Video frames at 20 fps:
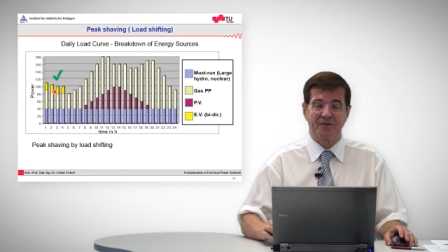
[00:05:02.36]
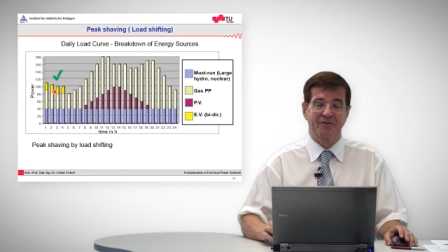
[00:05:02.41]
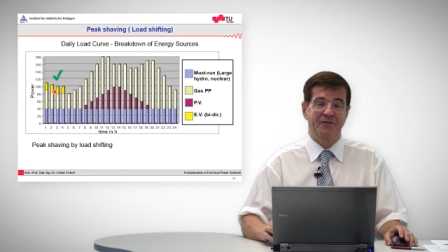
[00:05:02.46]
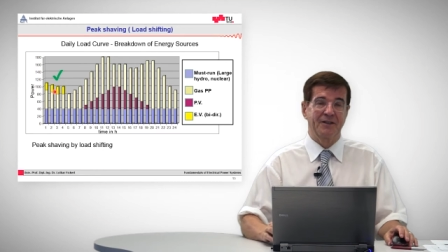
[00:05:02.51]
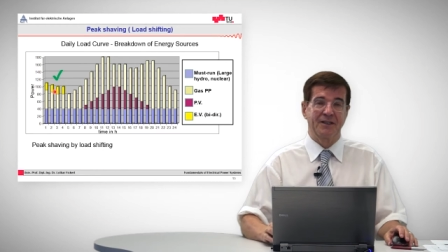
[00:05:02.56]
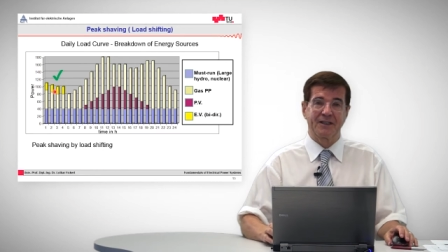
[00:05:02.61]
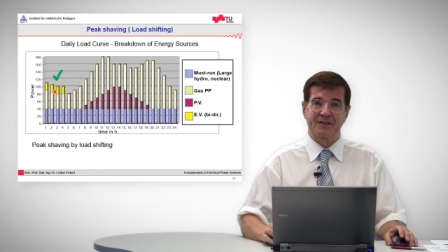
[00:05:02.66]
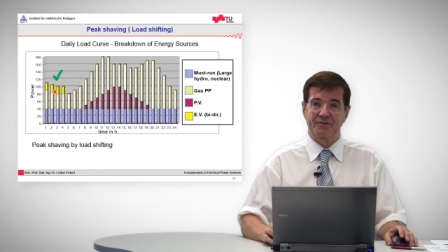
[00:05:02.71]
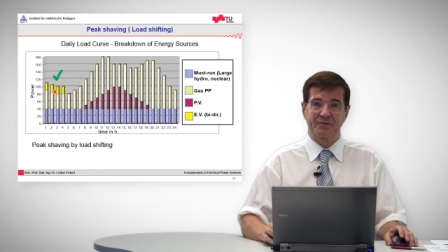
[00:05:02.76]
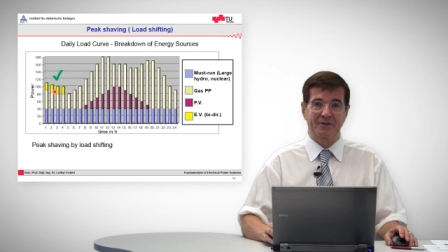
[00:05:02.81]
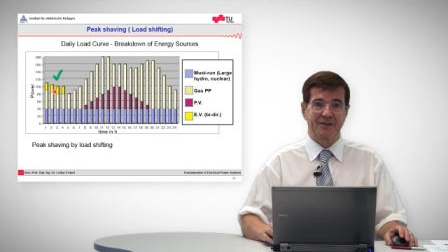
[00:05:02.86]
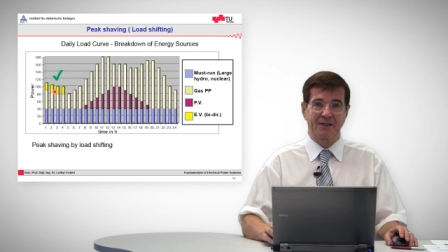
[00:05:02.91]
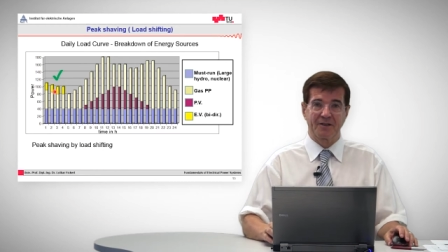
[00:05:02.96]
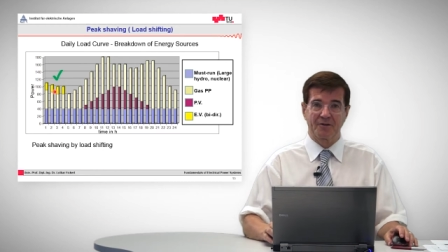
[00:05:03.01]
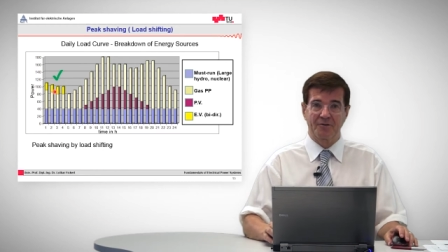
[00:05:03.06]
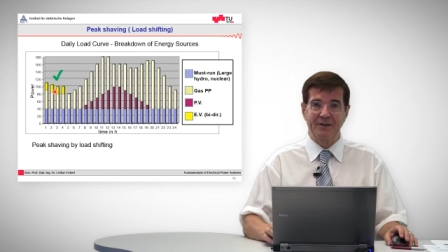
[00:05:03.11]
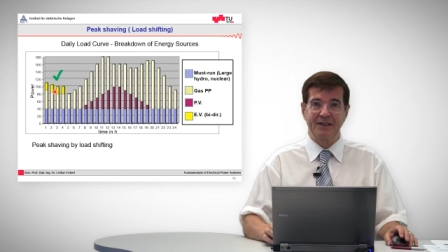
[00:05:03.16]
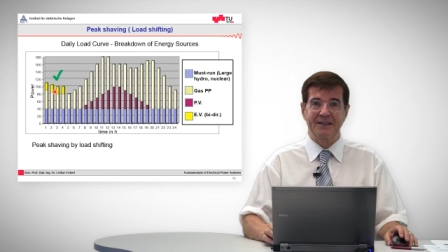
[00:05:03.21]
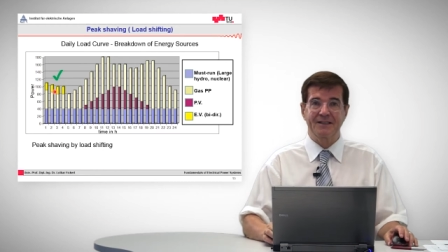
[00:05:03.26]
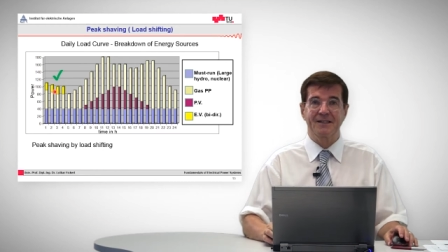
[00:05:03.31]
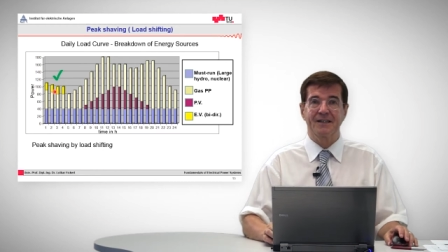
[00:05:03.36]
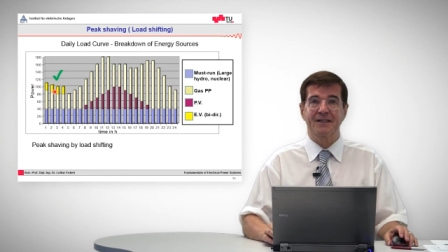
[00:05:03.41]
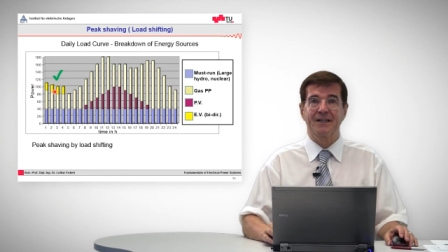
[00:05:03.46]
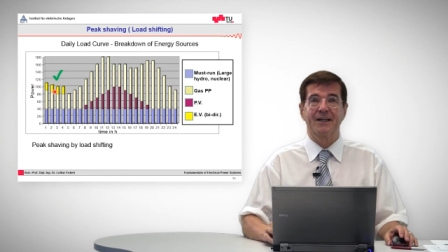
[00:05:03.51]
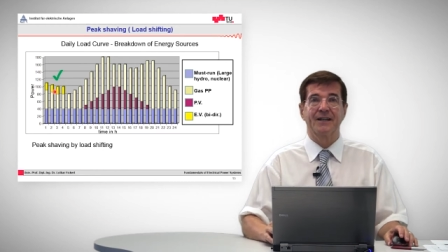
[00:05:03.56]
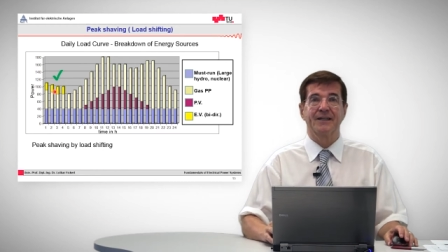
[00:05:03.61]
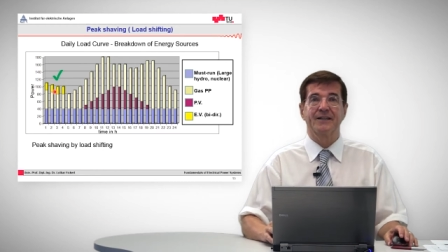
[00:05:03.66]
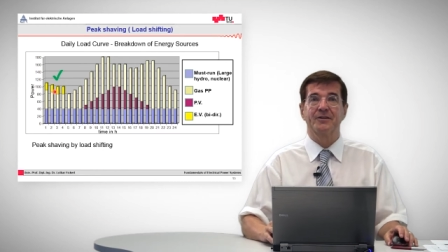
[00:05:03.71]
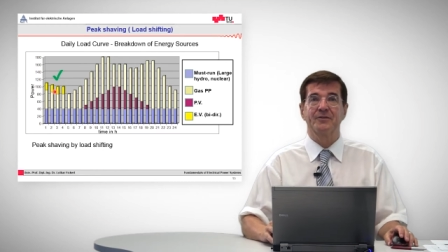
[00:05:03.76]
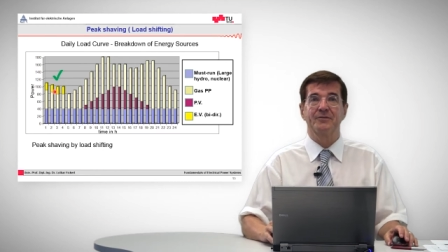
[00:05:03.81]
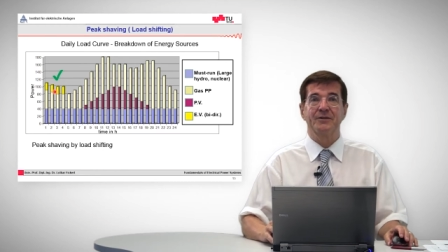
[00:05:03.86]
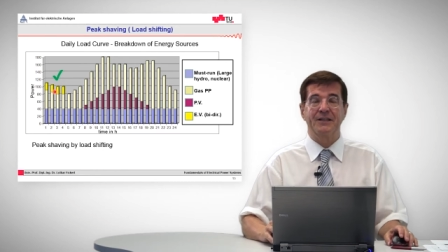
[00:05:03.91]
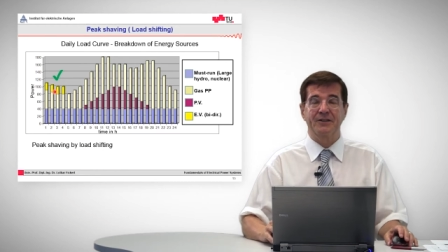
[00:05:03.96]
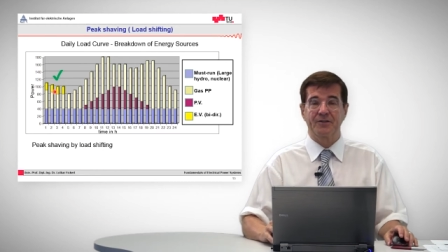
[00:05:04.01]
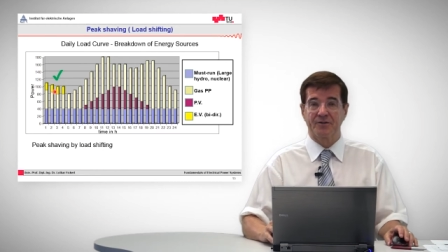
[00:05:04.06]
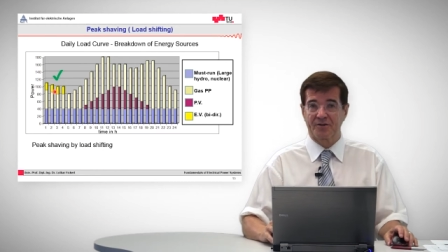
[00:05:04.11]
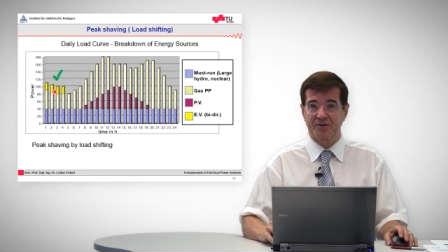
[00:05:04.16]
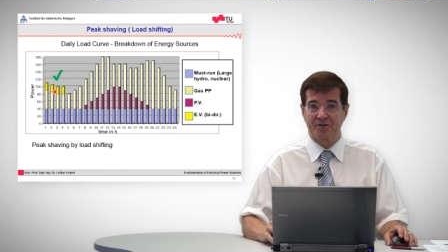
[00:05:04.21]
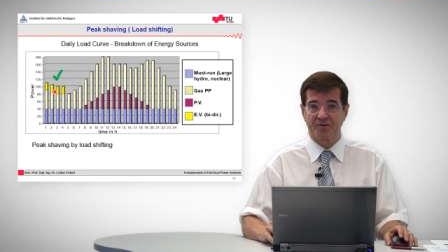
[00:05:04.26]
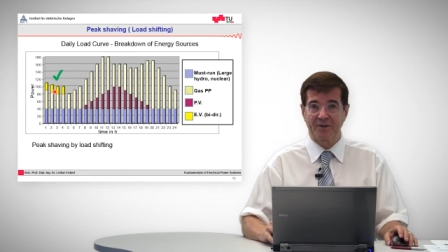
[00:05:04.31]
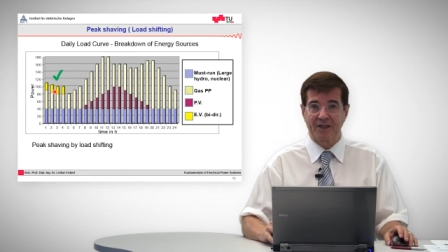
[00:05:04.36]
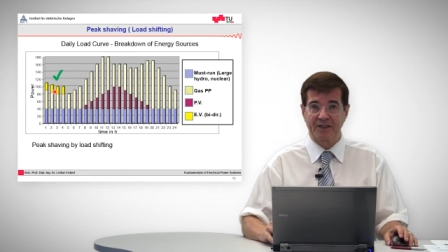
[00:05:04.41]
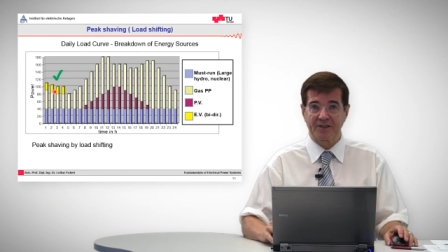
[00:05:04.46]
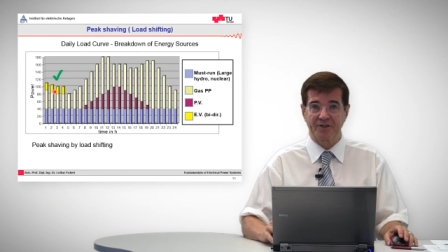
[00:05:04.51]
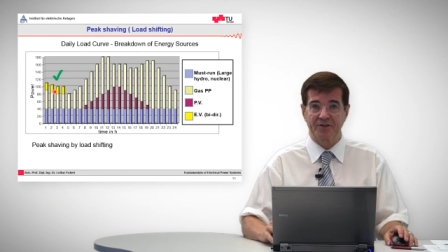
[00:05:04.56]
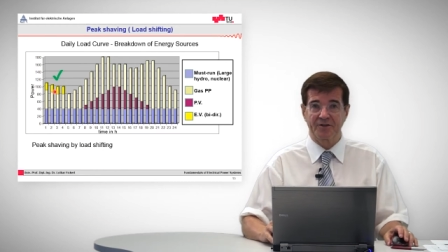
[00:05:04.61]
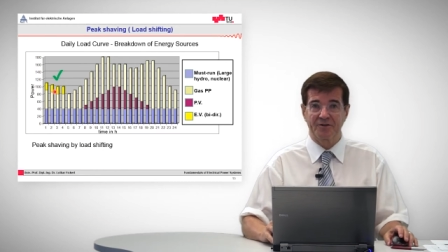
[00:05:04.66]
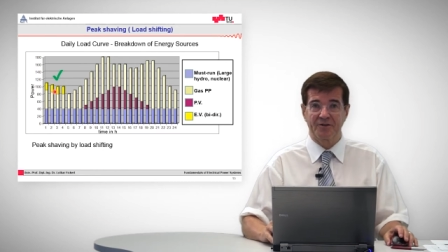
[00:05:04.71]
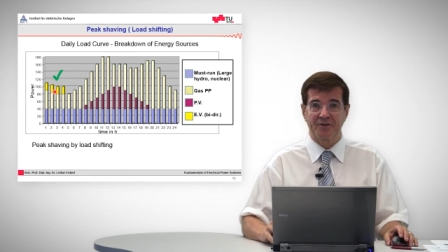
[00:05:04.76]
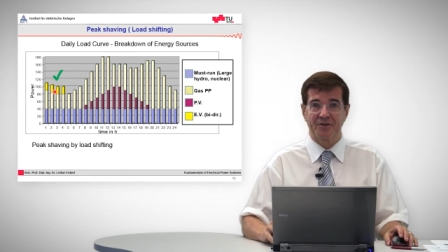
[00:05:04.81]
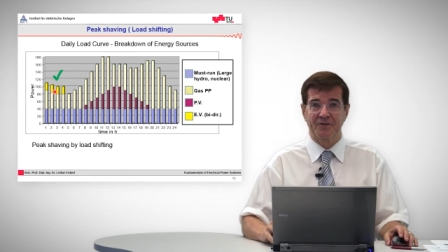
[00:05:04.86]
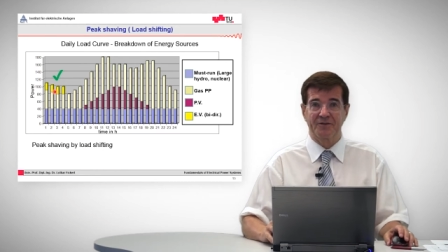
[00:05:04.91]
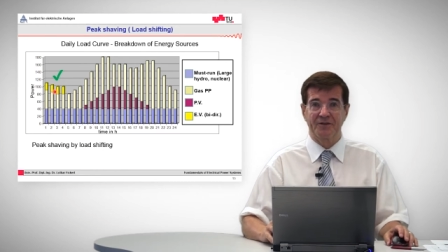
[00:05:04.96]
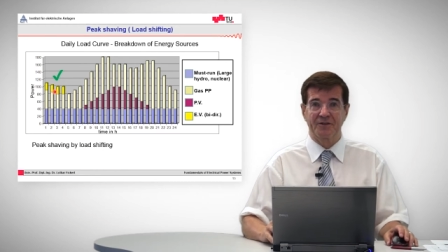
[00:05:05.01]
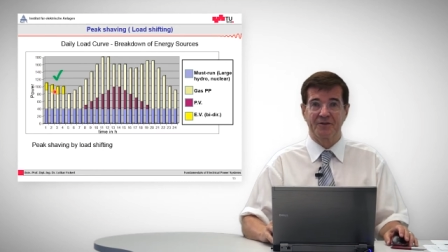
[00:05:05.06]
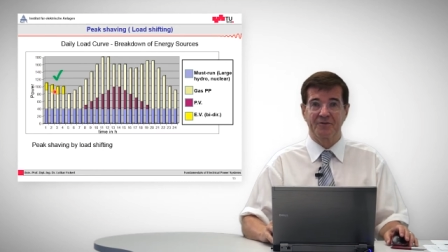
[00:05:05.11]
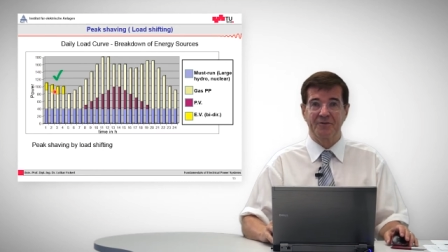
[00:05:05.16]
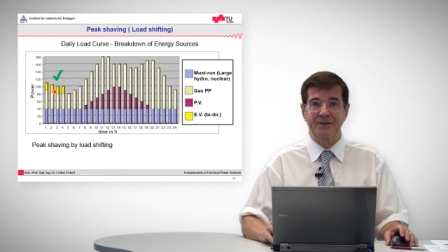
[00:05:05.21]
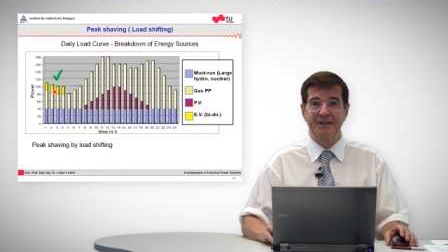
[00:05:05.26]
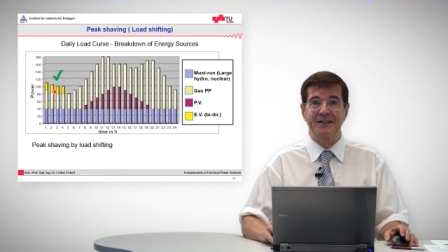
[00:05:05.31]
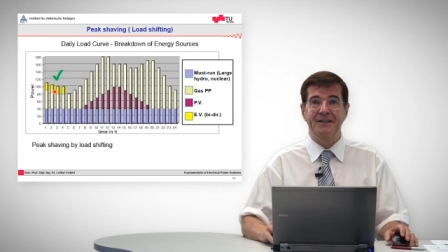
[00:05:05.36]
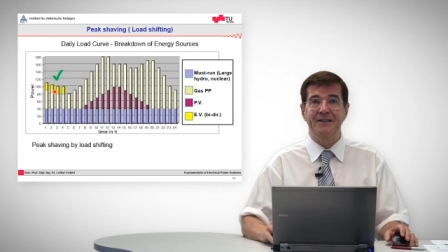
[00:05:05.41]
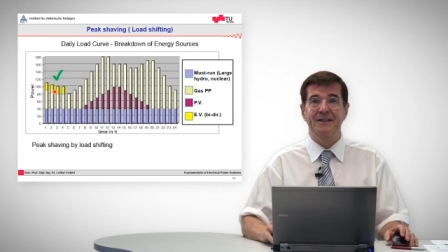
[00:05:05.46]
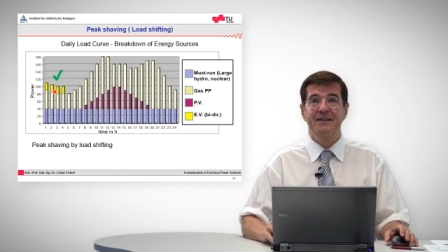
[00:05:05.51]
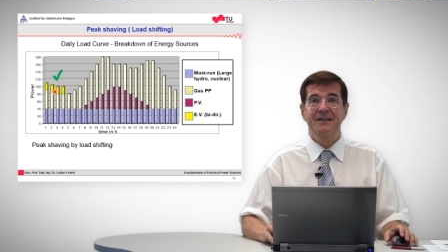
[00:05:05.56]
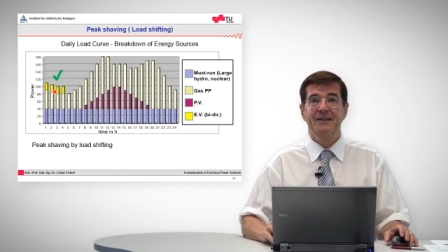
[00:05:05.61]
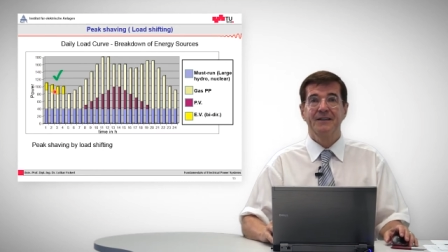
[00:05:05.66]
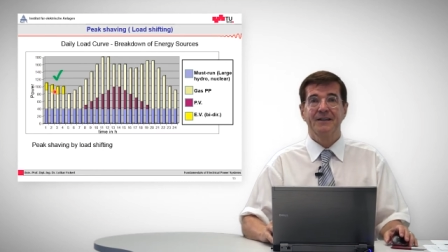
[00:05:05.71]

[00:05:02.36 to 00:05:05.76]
of electrical grids like reconstruction of the grid